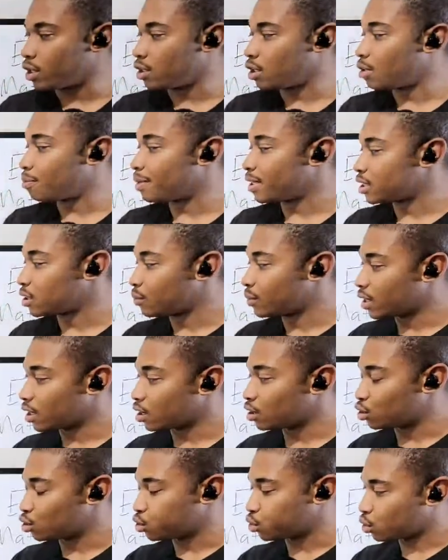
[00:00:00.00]
Lopez, you want to
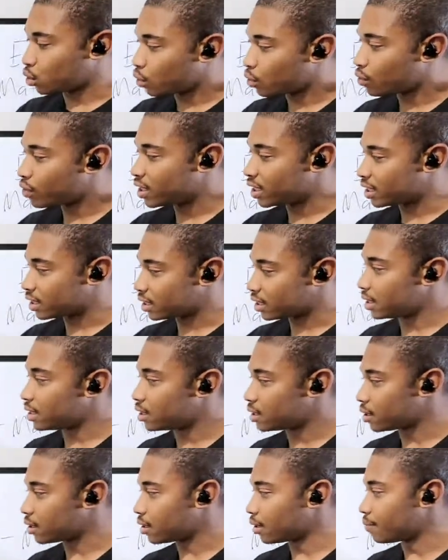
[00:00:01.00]
control the
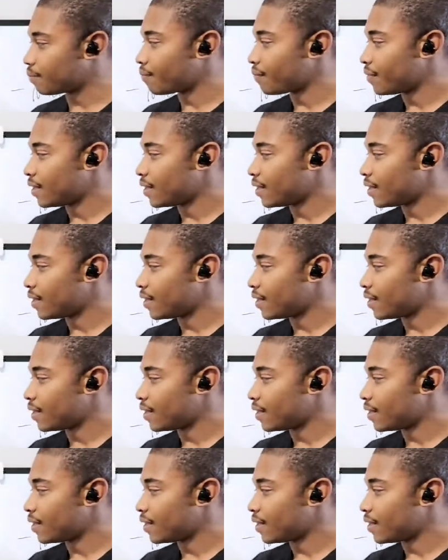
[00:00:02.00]
center.